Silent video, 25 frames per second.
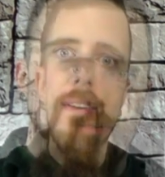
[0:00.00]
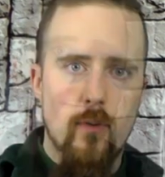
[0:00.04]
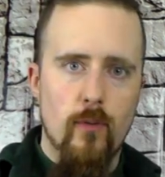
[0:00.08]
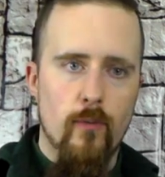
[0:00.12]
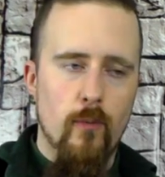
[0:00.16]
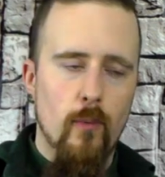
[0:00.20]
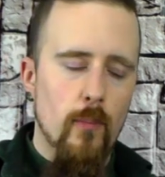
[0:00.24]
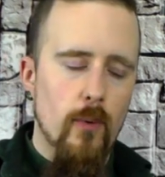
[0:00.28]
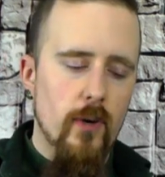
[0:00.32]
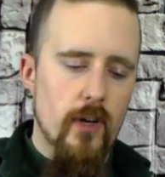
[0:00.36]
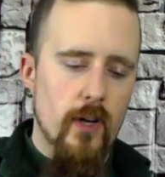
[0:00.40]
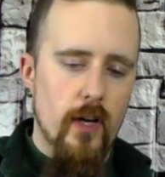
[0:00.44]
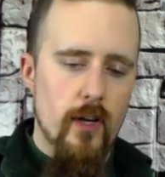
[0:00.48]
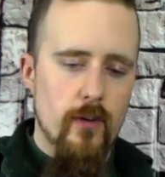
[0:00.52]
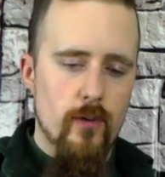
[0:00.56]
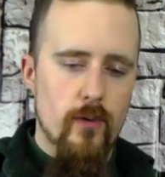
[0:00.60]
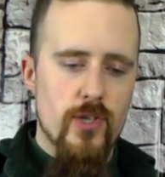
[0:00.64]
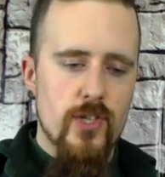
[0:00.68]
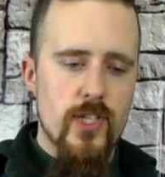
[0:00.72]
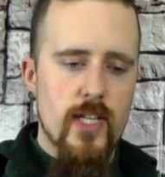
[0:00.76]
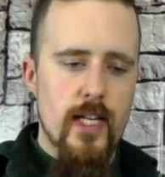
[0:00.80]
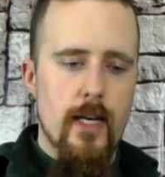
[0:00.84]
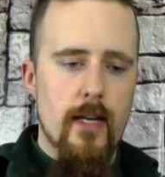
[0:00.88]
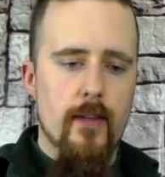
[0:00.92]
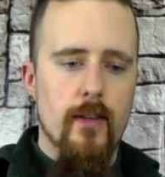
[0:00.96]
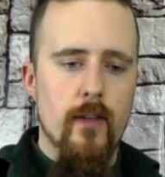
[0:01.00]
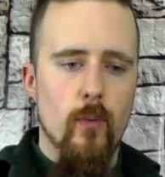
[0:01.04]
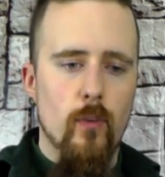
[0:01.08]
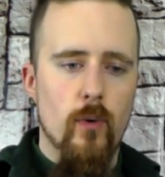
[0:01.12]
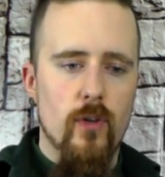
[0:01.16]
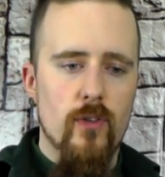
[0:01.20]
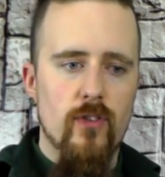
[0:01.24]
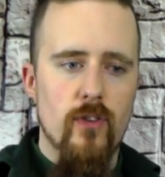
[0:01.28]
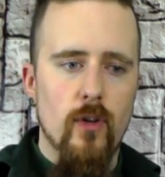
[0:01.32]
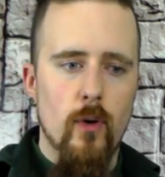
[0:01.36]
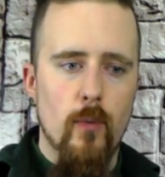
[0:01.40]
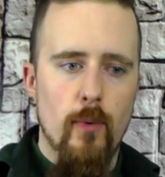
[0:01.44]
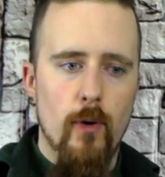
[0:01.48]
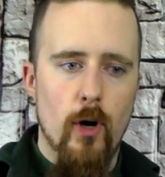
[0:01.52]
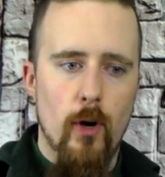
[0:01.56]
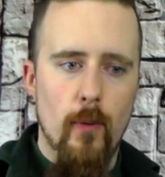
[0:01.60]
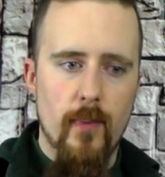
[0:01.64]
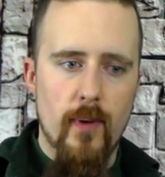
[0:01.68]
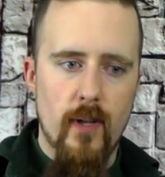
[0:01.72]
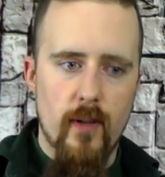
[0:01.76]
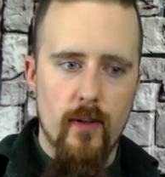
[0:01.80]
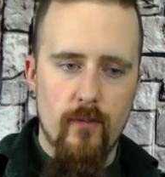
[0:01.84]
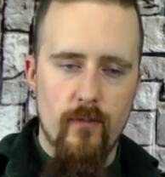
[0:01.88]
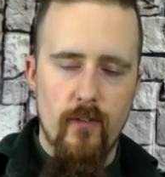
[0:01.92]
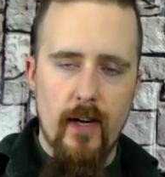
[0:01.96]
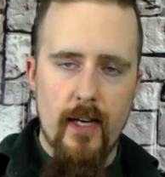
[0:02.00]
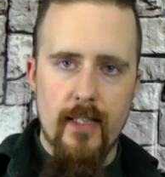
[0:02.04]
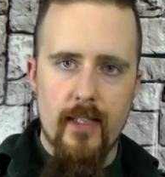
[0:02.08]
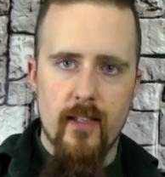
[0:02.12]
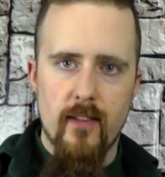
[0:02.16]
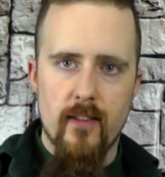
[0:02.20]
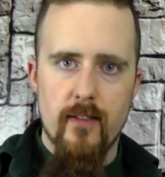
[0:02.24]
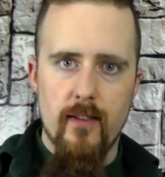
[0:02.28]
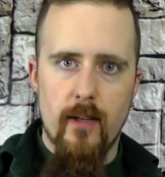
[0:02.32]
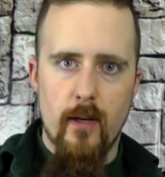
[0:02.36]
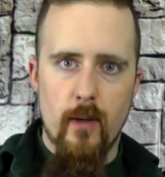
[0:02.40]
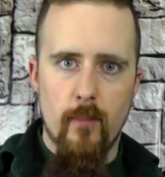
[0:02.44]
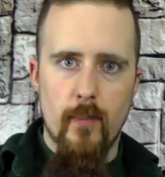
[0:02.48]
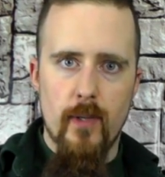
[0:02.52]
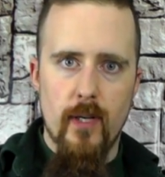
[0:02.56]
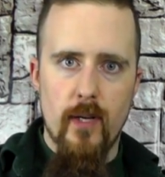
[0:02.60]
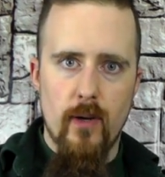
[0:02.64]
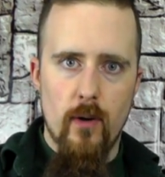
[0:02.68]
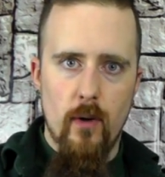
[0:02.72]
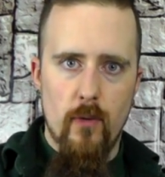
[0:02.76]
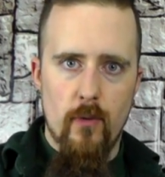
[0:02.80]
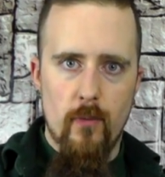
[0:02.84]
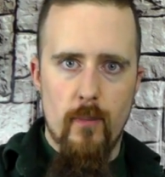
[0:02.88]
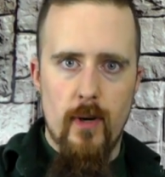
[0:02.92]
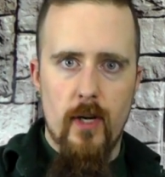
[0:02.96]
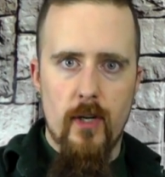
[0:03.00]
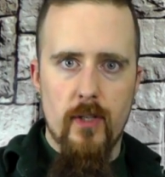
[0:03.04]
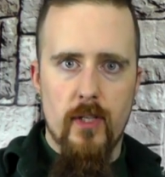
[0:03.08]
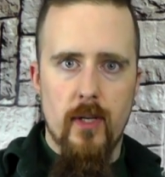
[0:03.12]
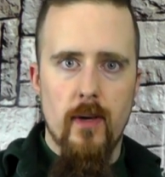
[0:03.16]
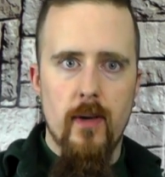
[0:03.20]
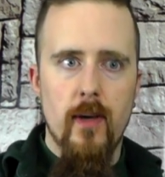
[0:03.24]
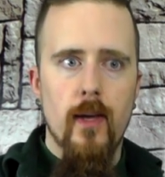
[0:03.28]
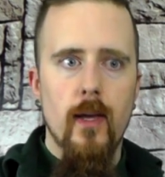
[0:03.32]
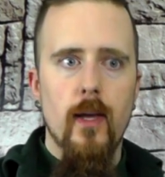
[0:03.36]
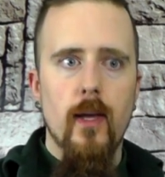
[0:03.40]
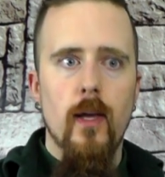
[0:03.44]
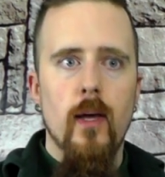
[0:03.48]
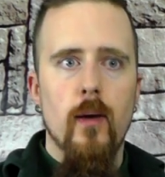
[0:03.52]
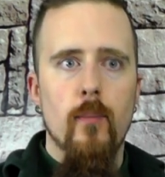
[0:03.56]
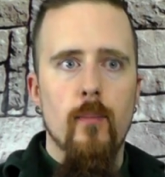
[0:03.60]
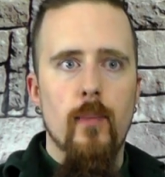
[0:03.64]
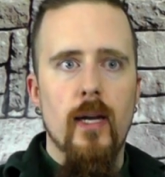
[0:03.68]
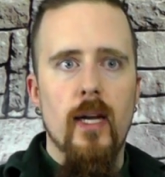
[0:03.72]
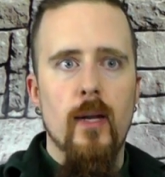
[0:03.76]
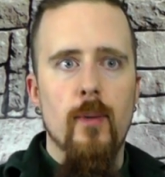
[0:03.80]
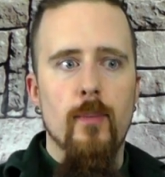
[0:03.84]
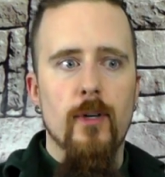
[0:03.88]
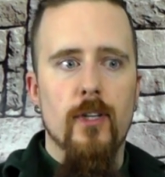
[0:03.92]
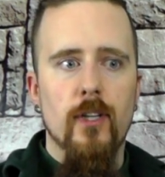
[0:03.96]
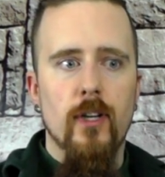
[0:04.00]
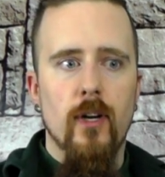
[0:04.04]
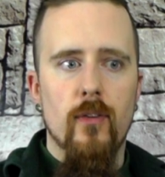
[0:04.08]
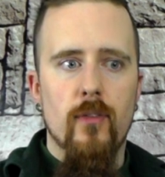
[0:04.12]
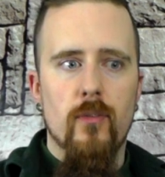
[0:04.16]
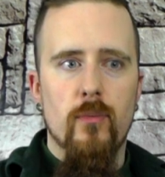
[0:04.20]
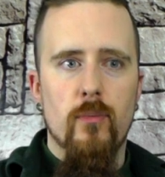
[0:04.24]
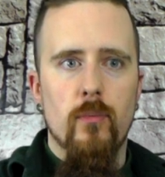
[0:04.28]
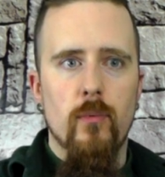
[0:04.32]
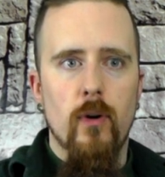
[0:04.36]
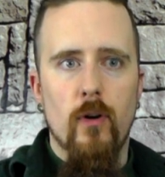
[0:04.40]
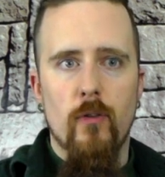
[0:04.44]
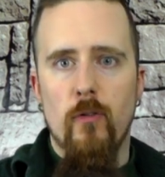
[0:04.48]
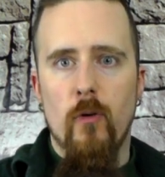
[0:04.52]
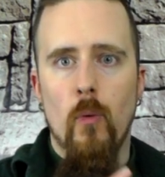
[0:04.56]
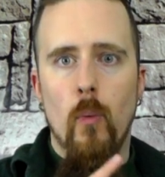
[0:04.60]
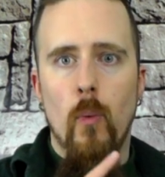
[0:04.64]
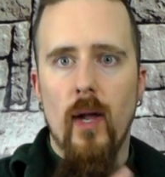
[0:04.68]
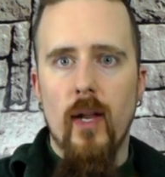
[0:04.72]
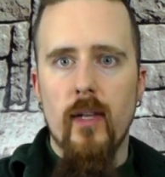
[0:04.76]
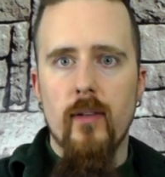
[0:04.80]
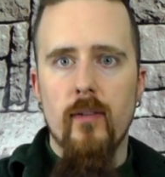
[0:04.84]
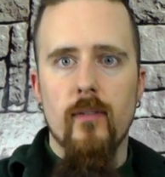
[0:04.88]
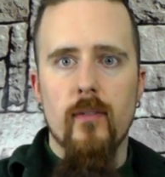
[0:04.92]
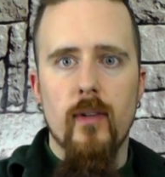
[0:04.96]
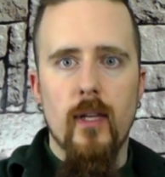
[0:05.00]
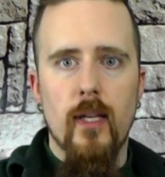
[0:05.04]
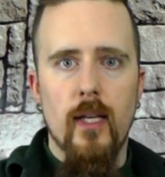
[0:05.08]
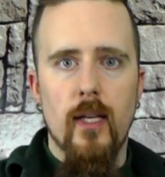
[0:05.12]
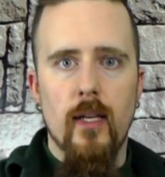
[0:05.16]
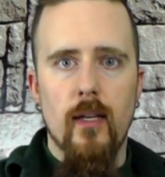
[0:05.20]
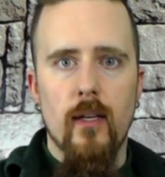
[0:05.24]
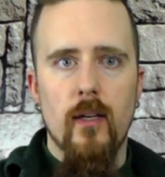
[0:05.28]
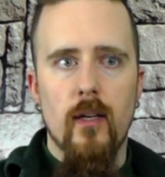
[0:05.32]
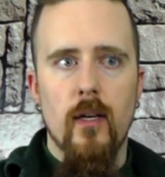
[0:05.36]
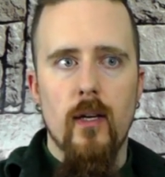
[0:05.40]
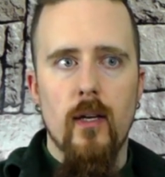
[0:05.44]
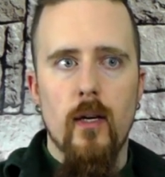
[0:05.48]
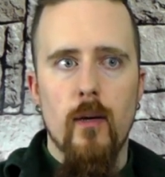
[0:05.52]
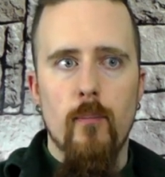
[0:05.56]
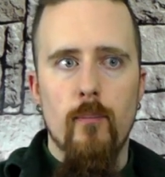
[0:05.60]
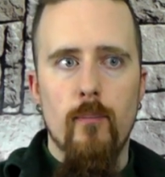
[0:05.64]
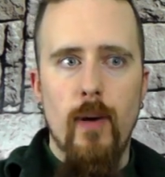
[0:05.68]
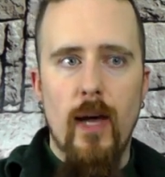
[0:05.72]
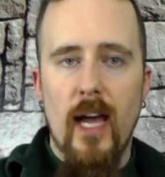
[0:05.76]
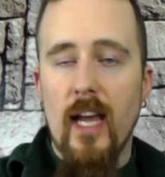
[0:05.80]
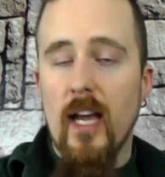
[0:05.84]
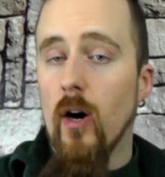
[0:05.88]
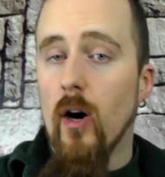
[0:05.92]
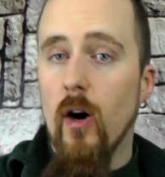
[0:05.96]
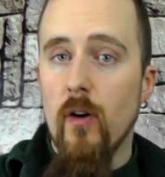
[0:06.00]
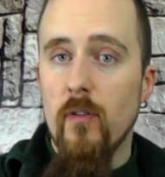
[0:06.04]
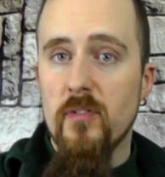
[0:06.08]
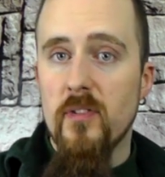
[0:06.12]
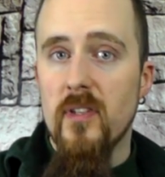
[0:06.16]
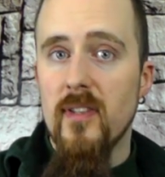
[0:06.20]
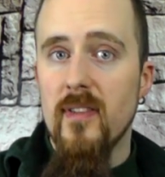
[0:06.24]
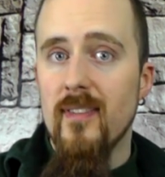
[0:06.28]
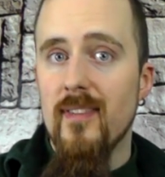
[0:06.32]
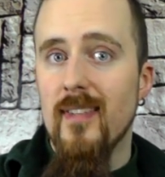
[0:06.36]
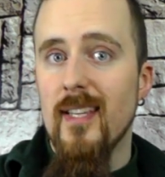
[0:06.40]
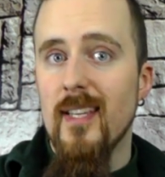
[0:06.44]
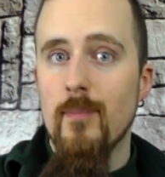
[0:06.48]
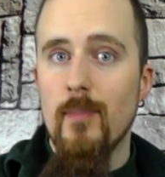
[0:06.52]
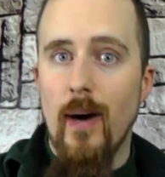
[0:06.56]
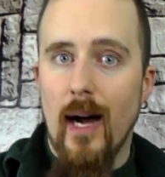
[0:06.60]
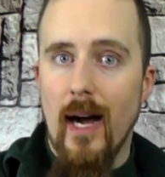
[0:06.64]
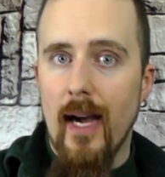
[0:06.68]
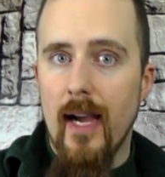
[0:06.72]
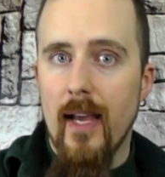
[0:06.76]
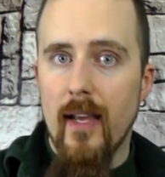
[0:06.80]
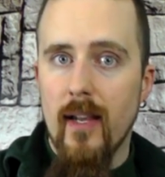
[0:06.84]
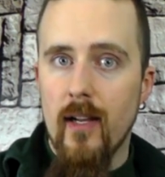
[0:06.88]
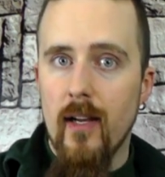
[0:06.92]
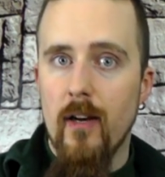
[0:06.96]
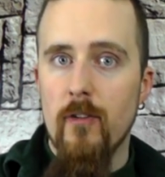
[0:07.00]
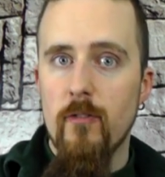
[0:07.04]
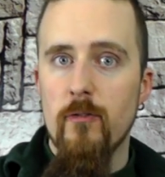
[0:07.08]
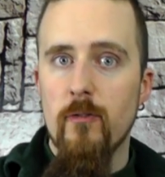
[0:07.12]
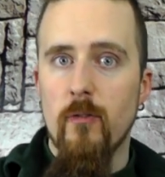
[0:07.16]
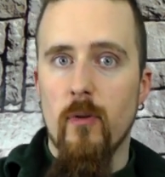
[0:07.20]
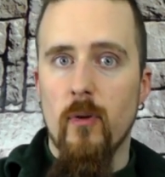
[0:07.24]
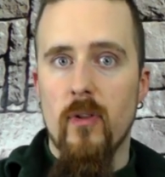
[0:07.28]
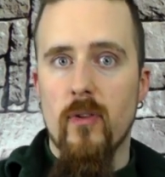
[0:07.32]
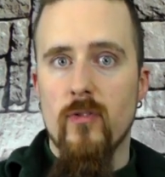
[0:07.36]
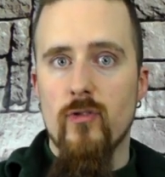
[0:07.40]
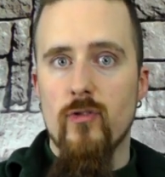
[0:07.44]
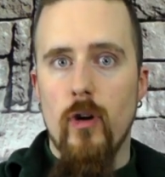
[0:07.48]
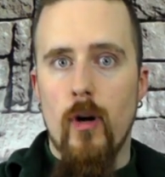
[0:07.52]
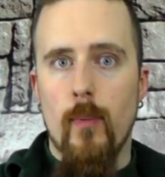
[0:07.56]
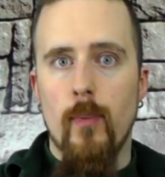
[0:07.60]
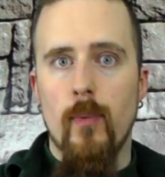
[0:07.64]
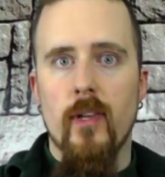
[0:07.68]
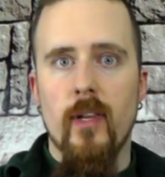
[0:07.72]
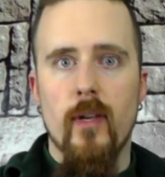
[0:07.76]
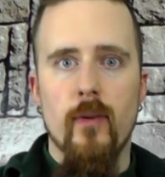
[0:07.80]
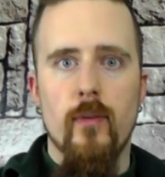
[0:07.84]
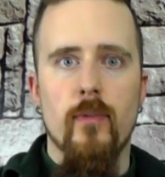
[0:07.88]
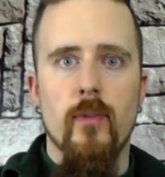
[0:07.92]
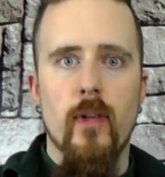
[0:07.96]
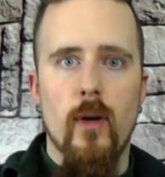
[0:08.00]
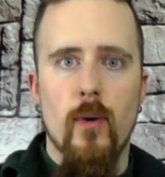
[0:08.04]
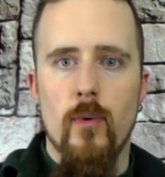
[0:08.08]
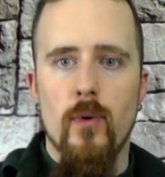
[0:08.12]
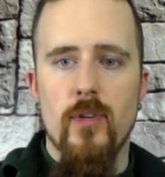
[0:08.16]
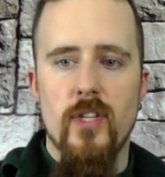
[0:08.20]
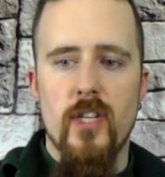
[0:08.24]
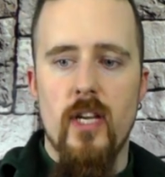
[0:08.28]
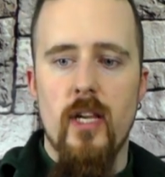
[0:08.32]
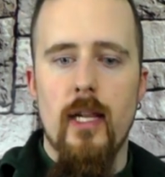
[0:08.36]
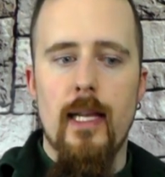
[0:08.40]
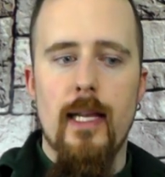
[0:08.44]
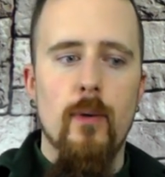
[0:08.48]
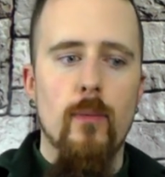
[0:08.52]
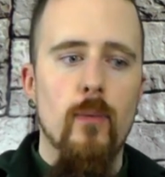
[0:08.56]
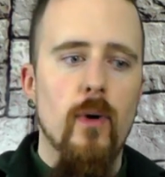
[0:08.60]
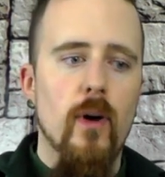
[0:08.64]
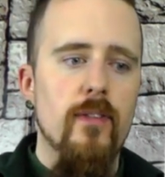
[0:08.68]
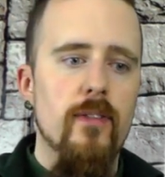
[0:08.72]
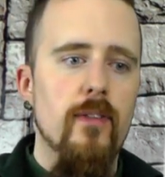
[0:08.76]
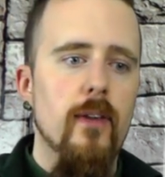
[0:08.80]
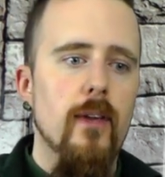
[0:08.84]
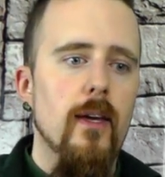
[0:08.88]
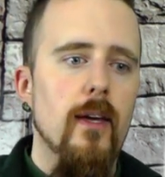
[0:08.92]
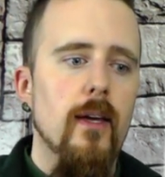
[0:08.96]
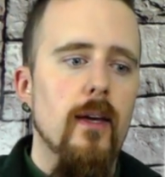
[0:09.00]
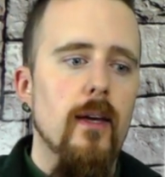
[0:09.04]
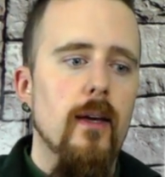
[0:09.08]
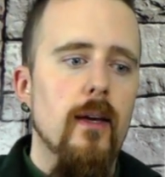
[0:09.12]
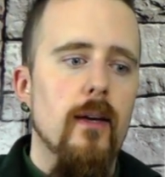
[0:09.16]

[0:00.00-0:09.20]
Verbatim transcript: So from what I understand, there was no permanent Viking settlement in North America, mainly because, well, for one, the payoff didn't seem high enough for the trouble they were dealing with.